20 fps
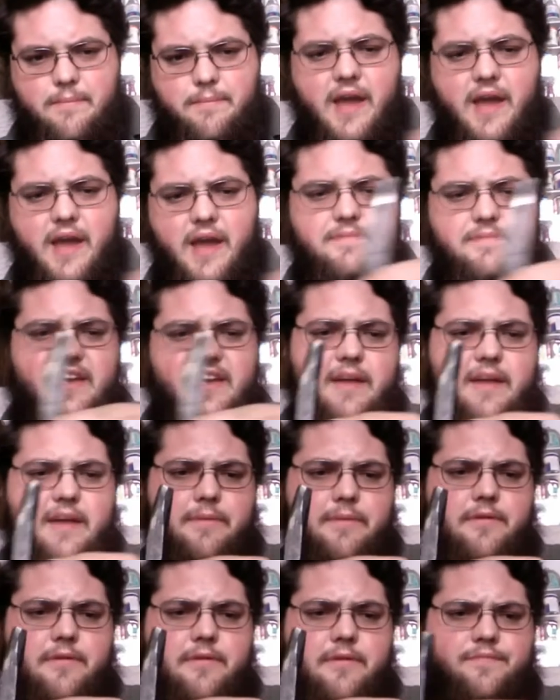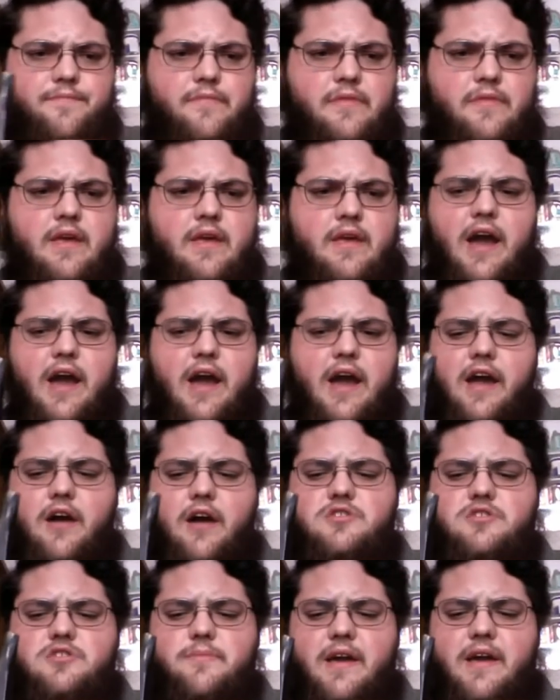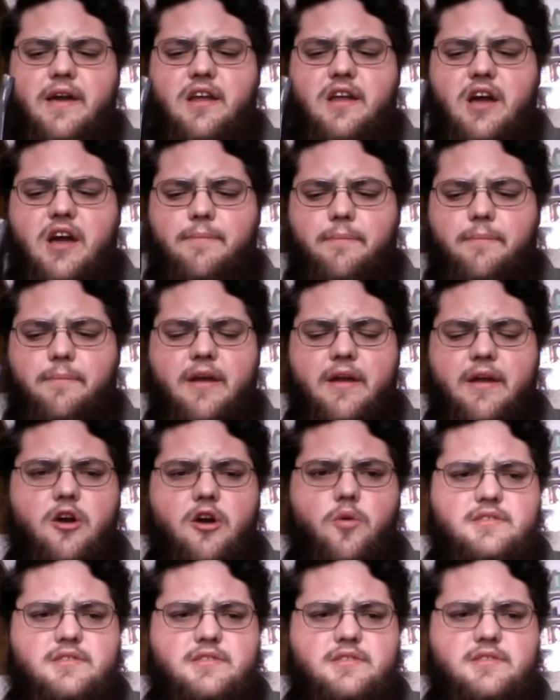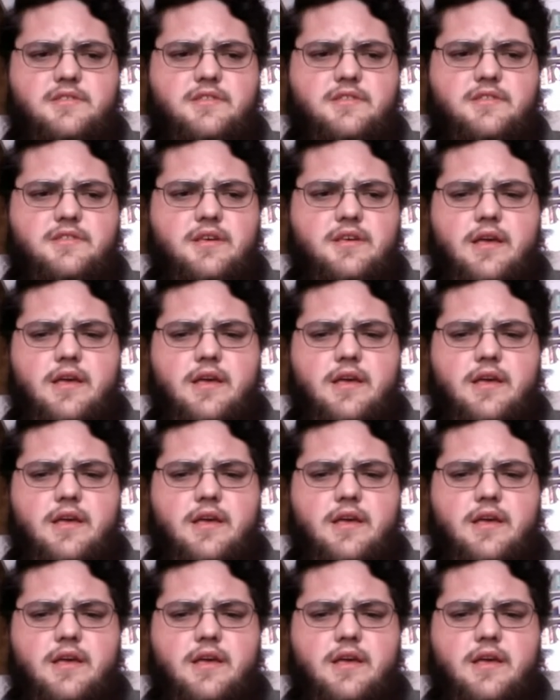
pipe tamper. I also made a couple bigger ones,